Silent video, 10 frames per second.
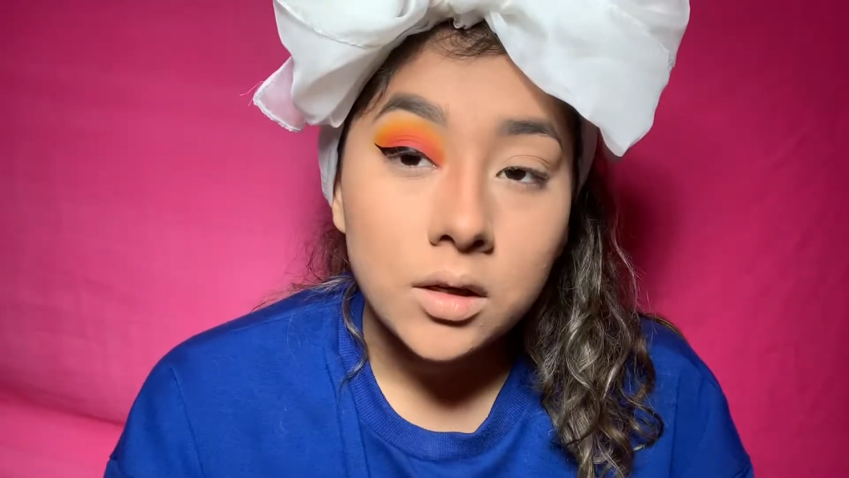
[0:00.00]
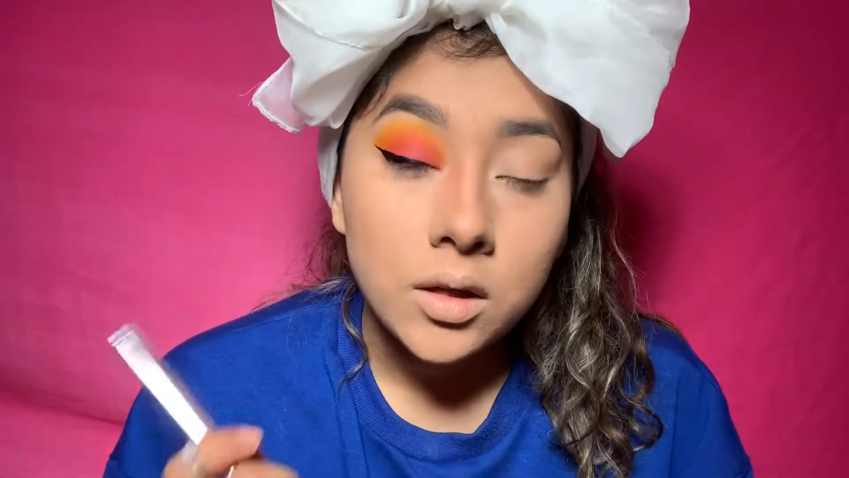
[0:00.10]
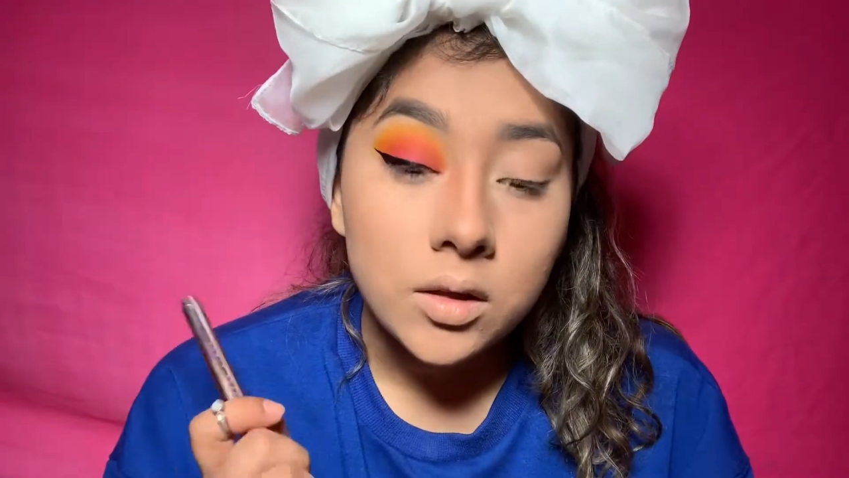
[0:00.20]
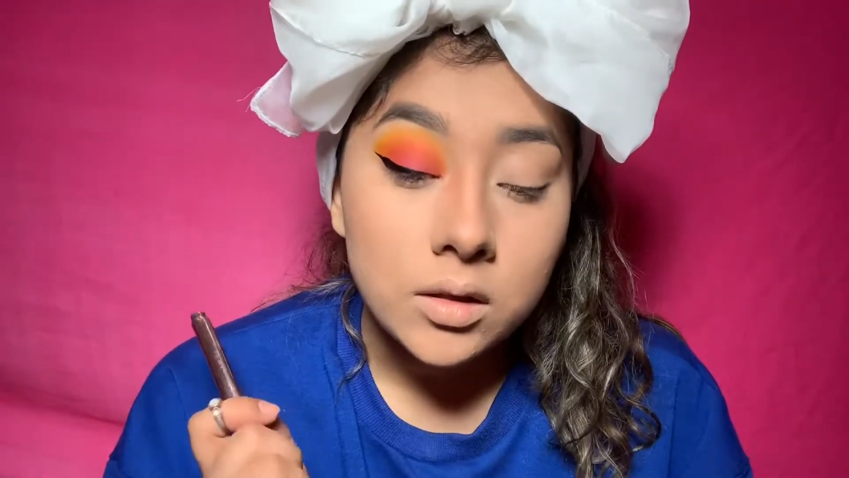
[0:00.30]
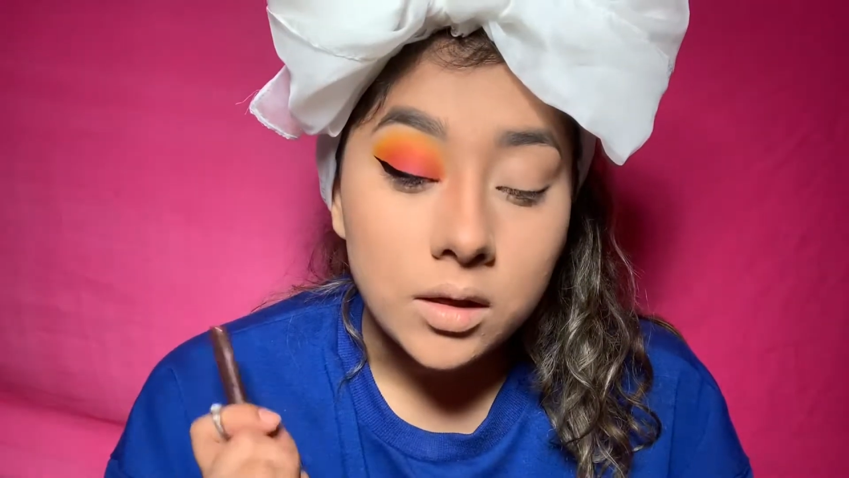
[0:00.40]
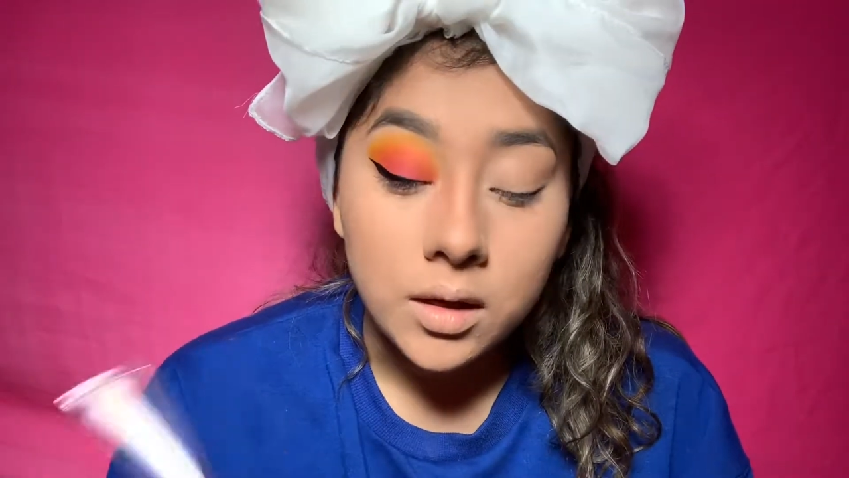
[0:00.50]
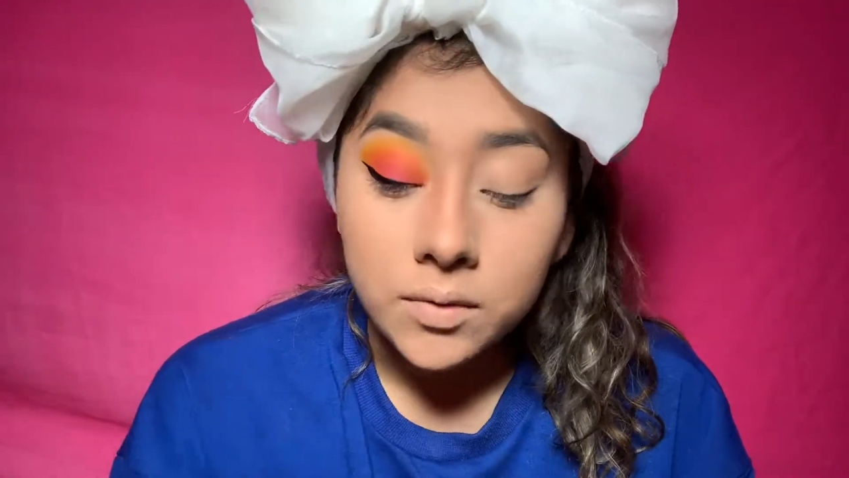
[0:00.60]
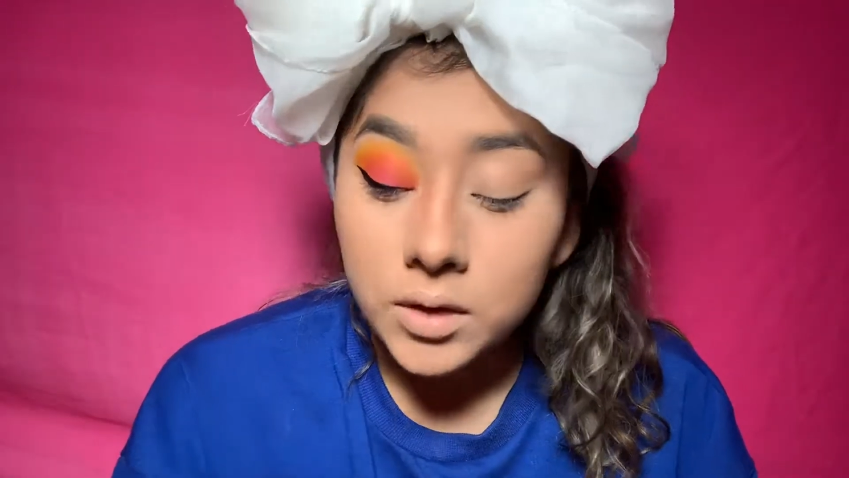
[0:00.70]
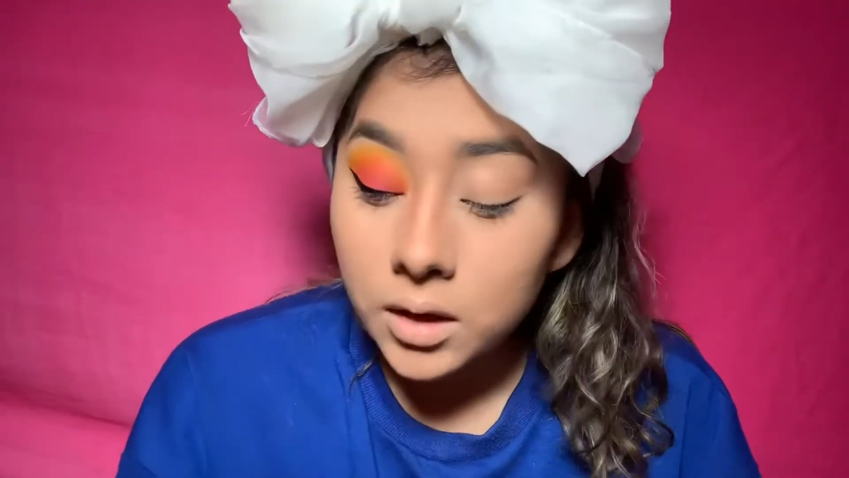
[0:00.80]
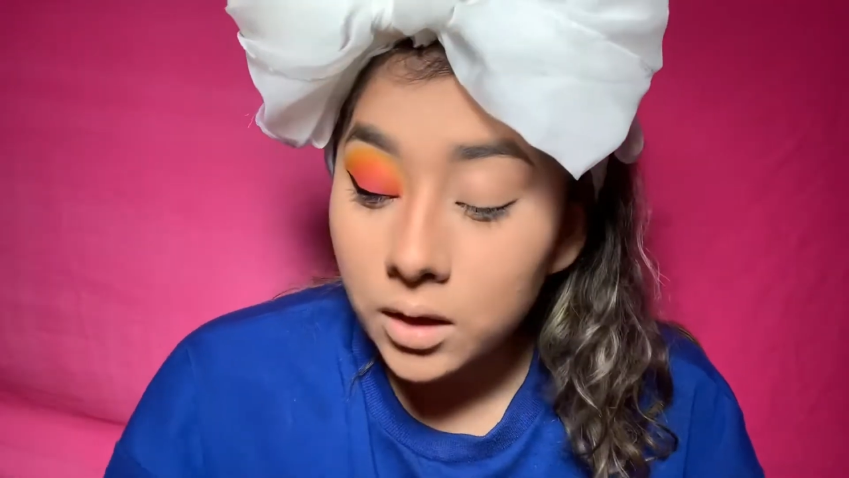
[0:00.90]
Now that I
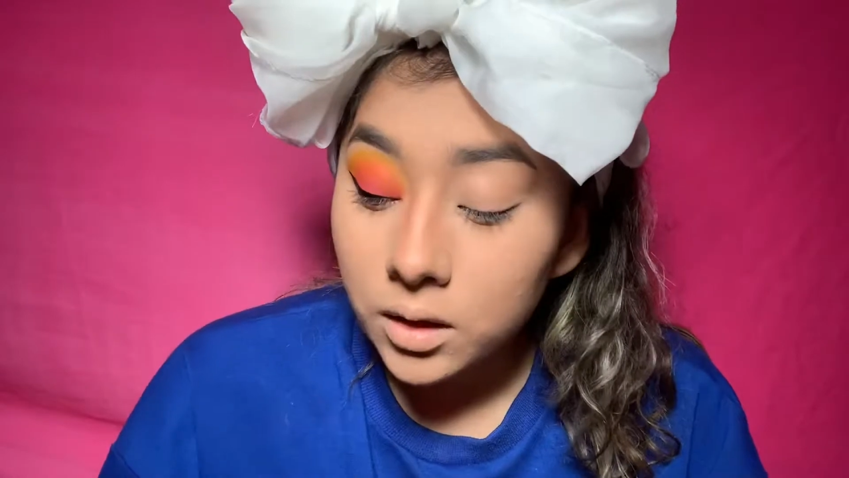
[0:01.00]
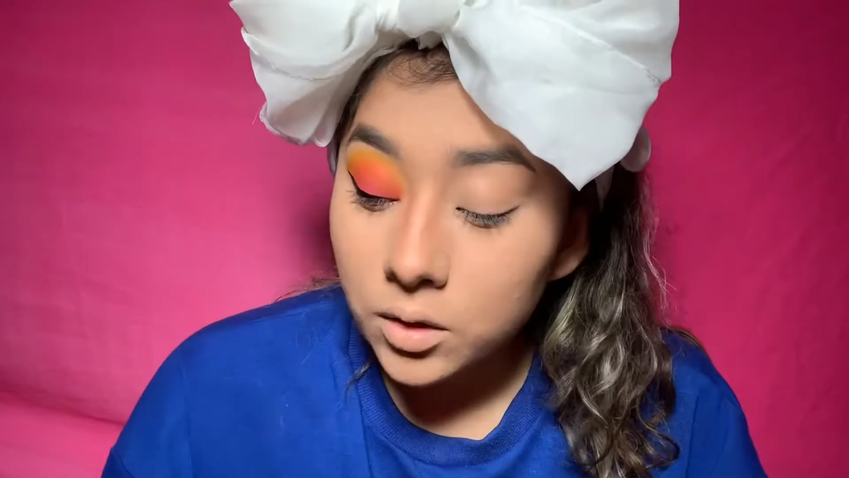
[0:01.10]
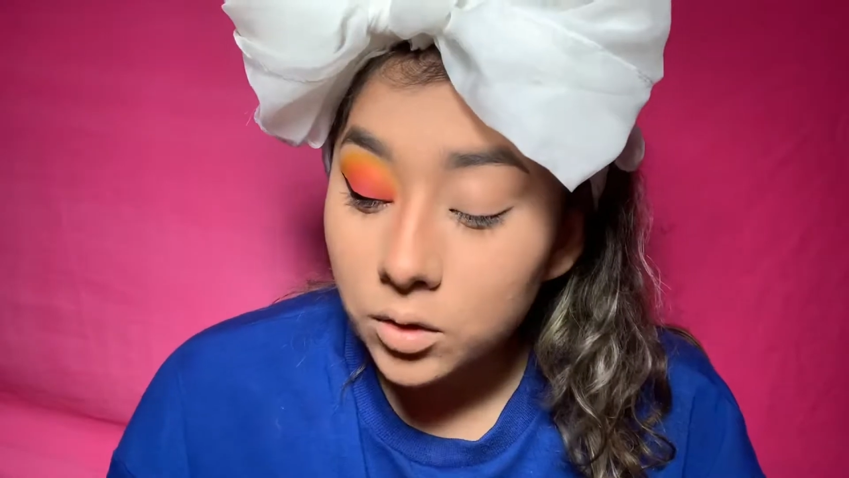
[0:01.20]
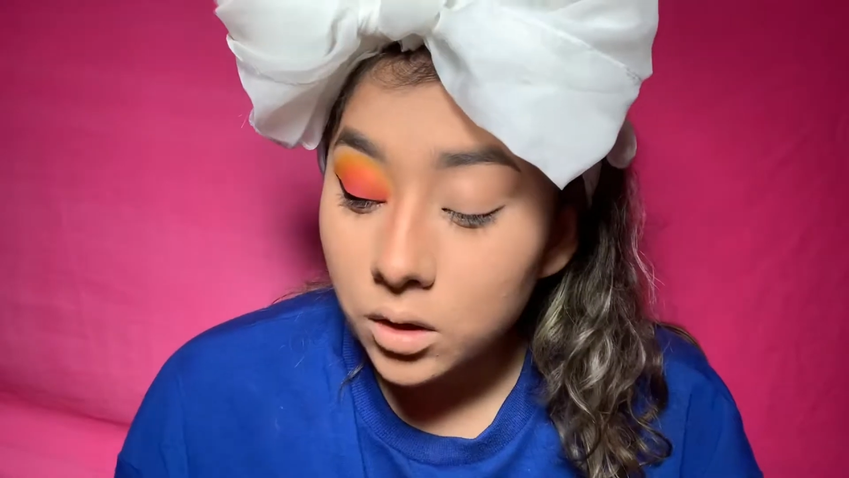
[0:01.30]
have the eyeliner